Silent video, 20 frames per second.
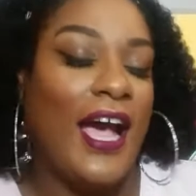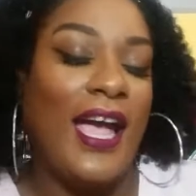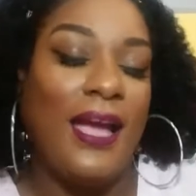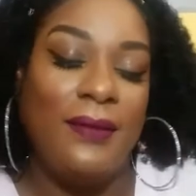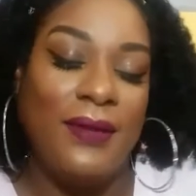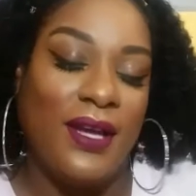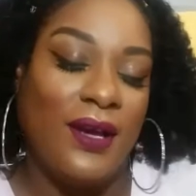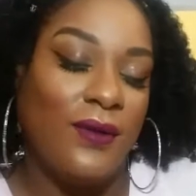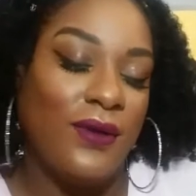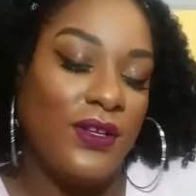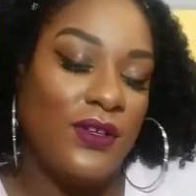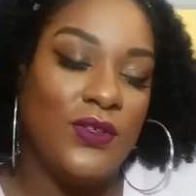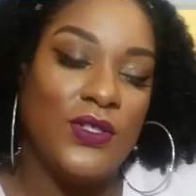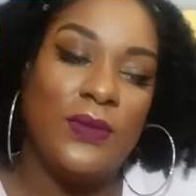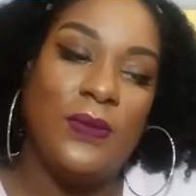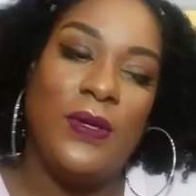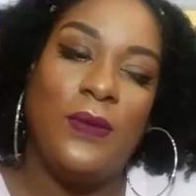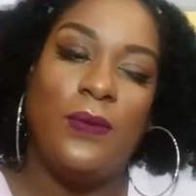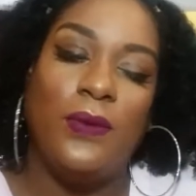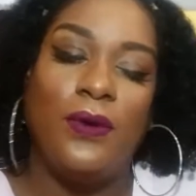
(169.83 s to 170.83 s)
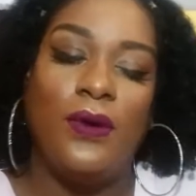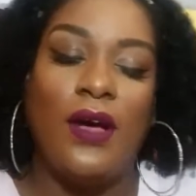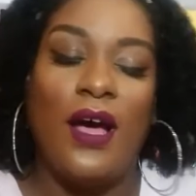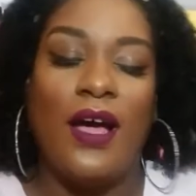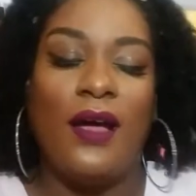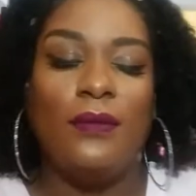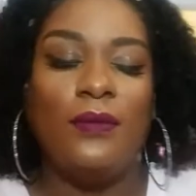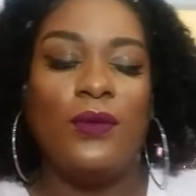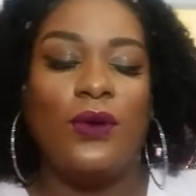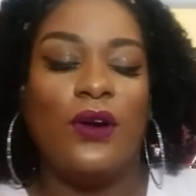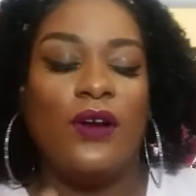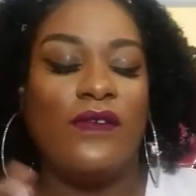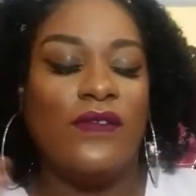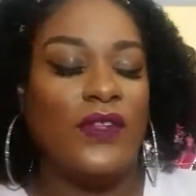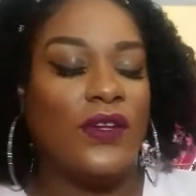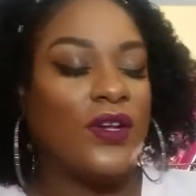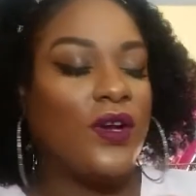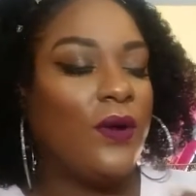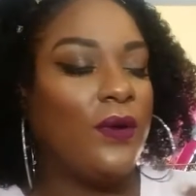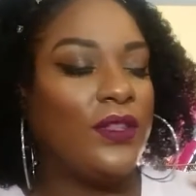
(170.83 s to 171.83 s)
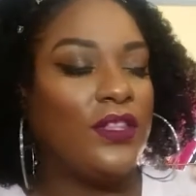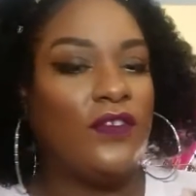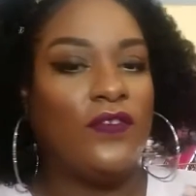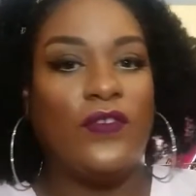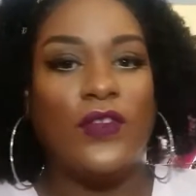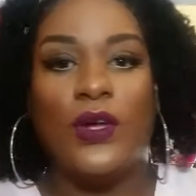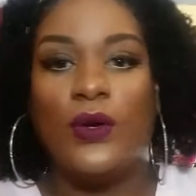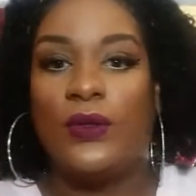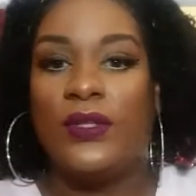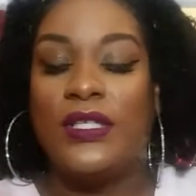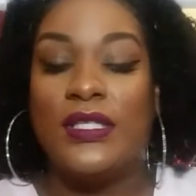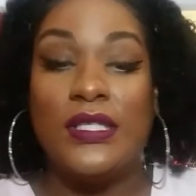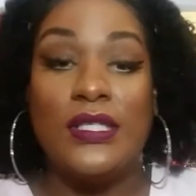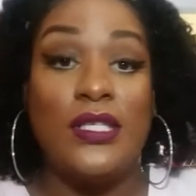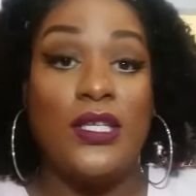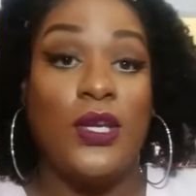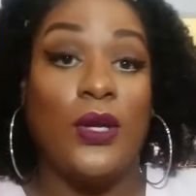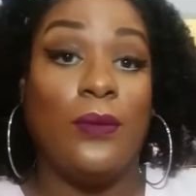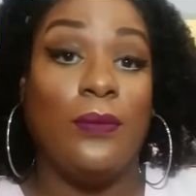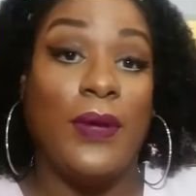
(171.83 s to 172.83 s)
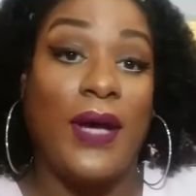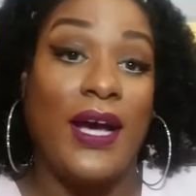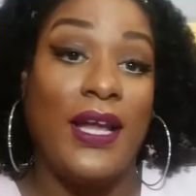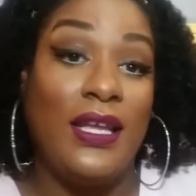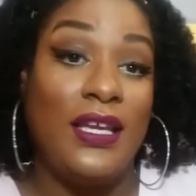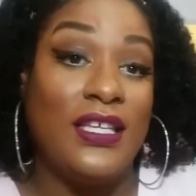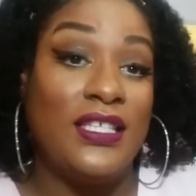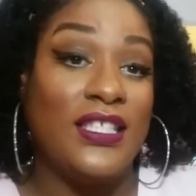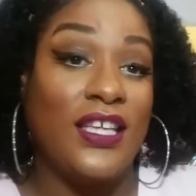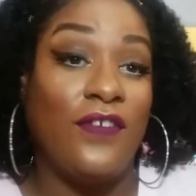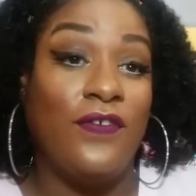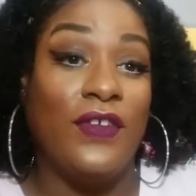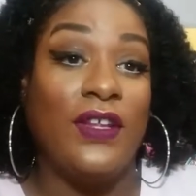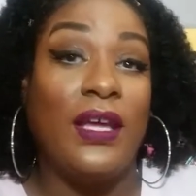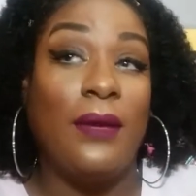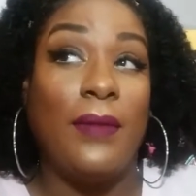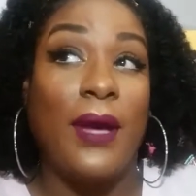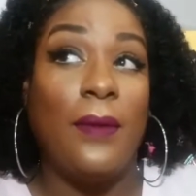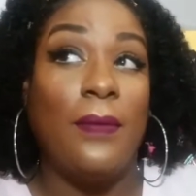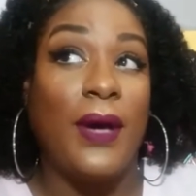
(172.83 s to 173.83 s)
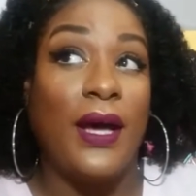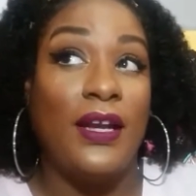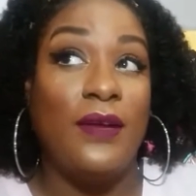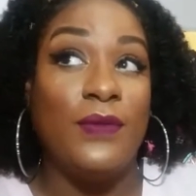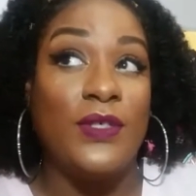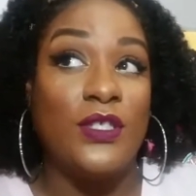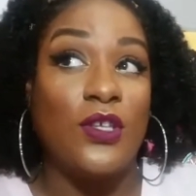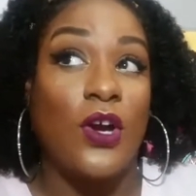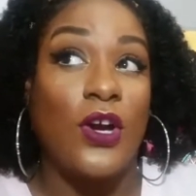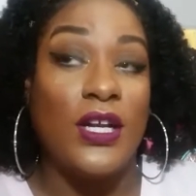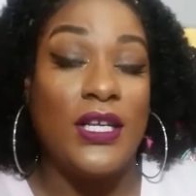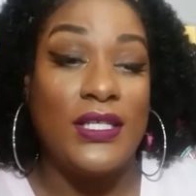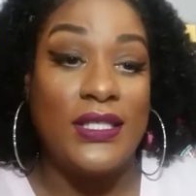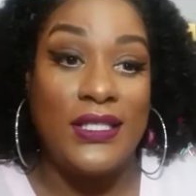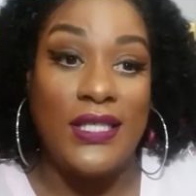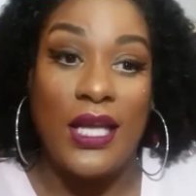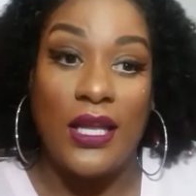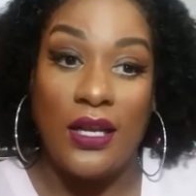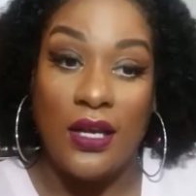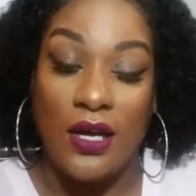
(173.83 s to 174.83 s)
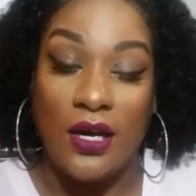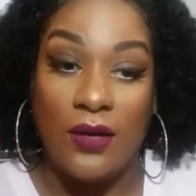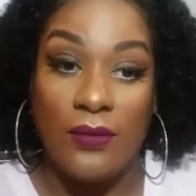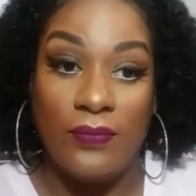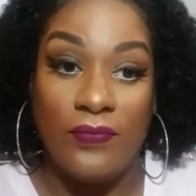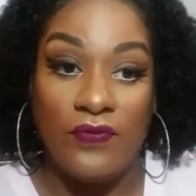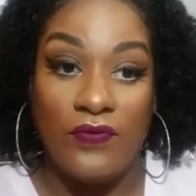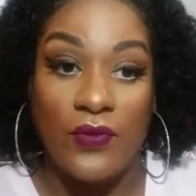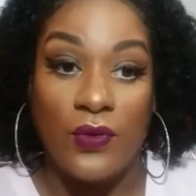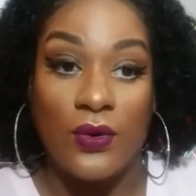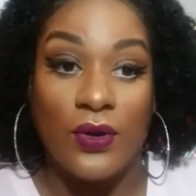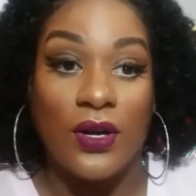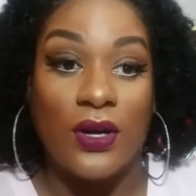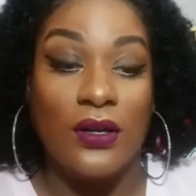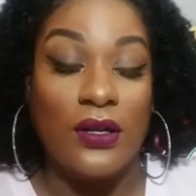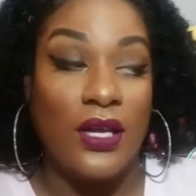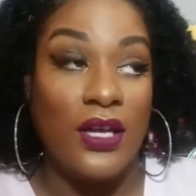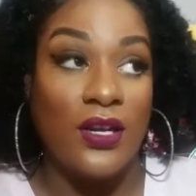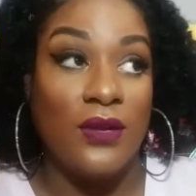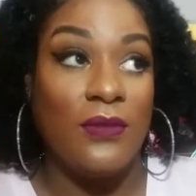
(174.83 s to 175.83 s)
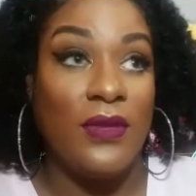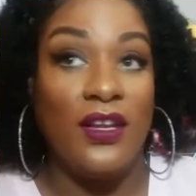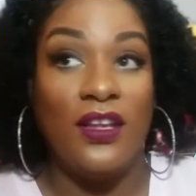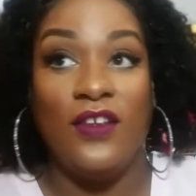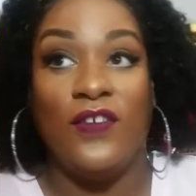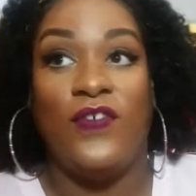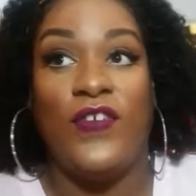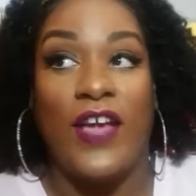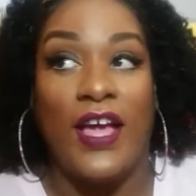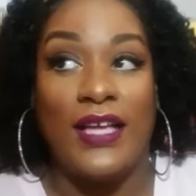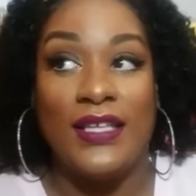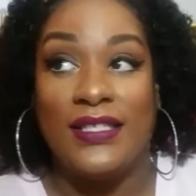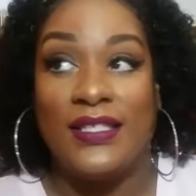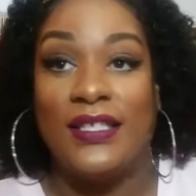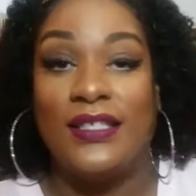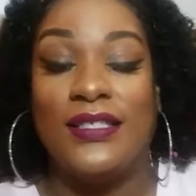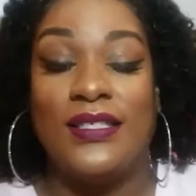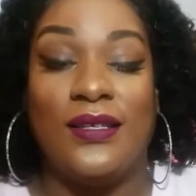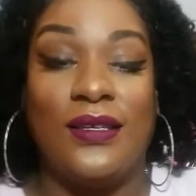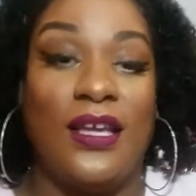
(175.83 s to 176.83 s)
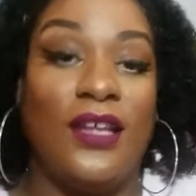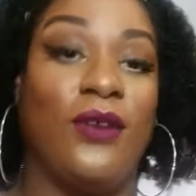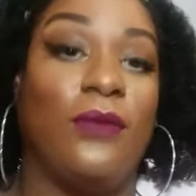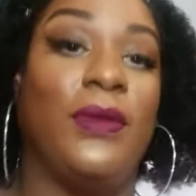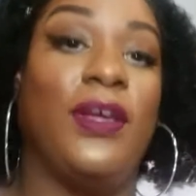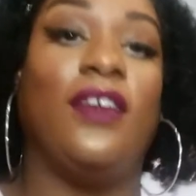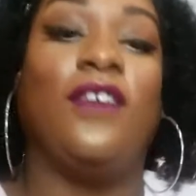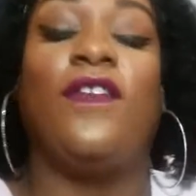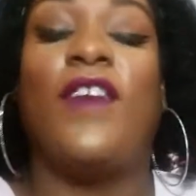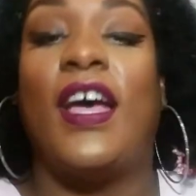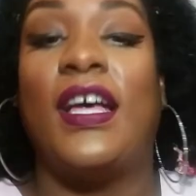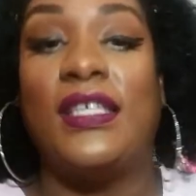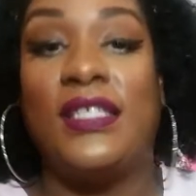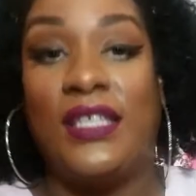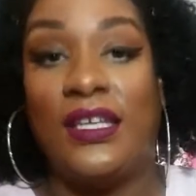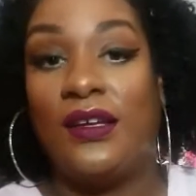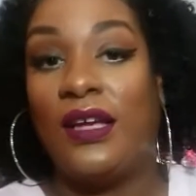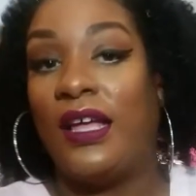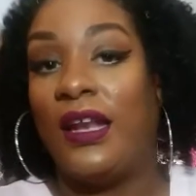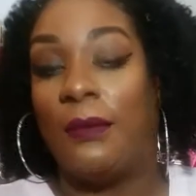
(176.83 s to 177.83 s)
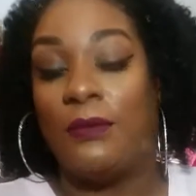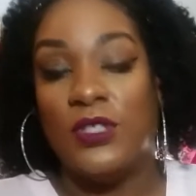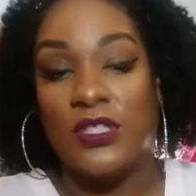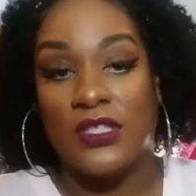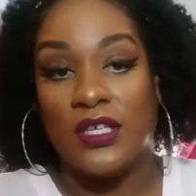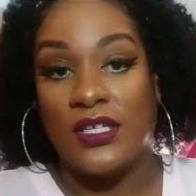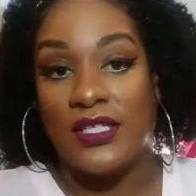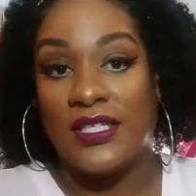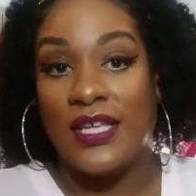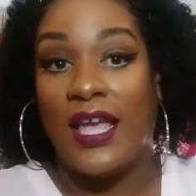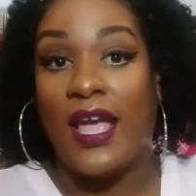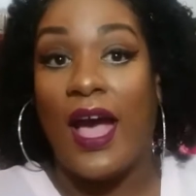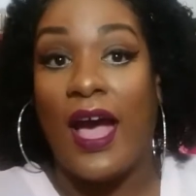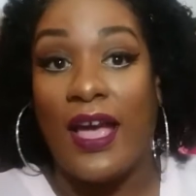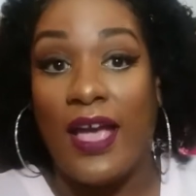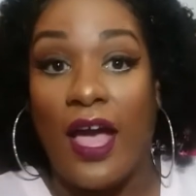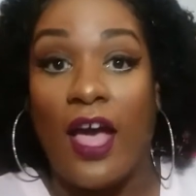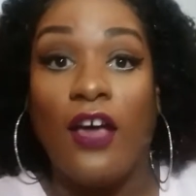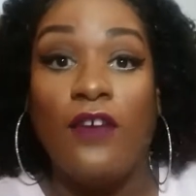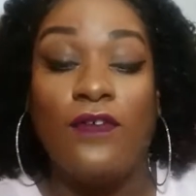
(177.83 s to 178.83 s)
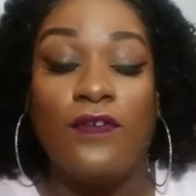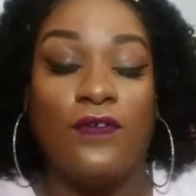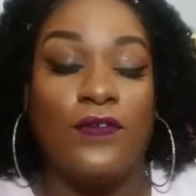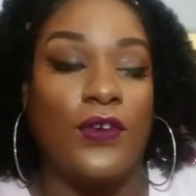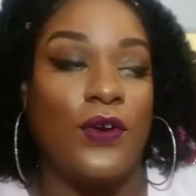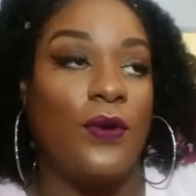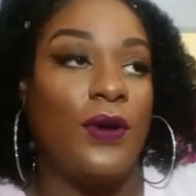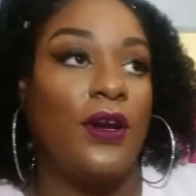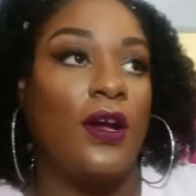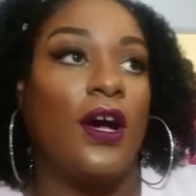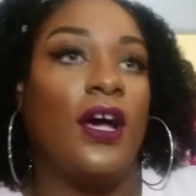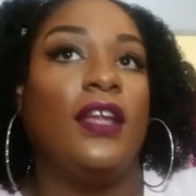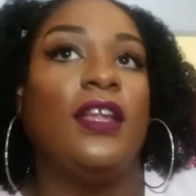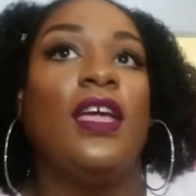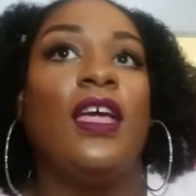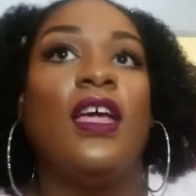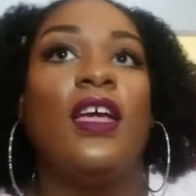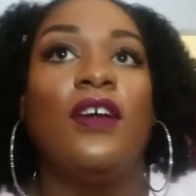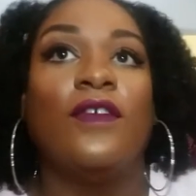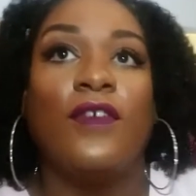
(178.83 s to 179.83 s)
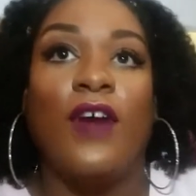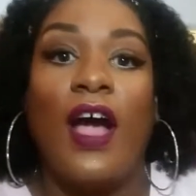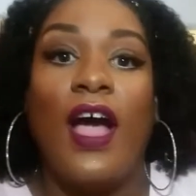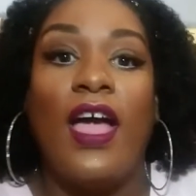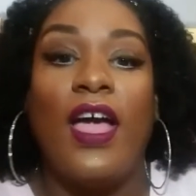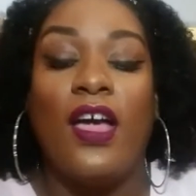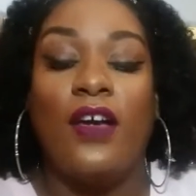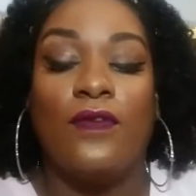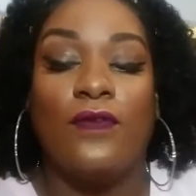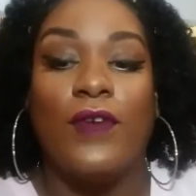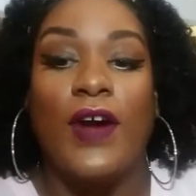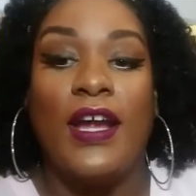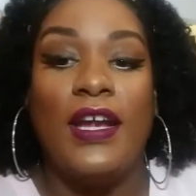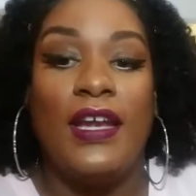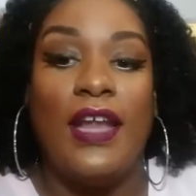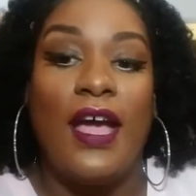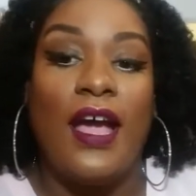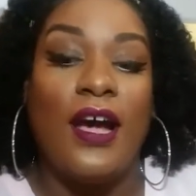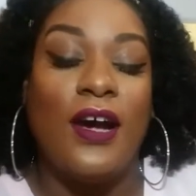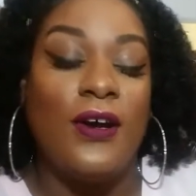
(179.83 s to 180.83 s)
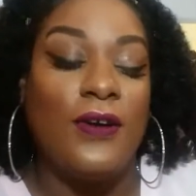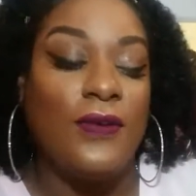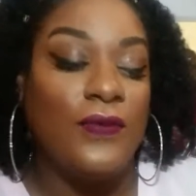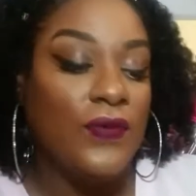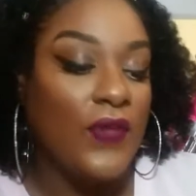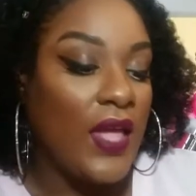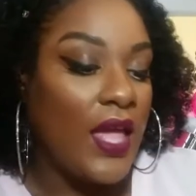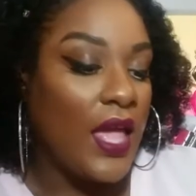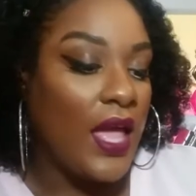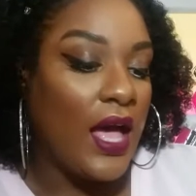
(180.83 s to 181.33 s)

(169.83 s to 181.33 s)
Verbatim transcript: I am not one of those people. I'm more of the go with the flow, listen to your body, because I feel like my body was already set up for intermittent fasting, and I'm just going to say IF going on for IF right now.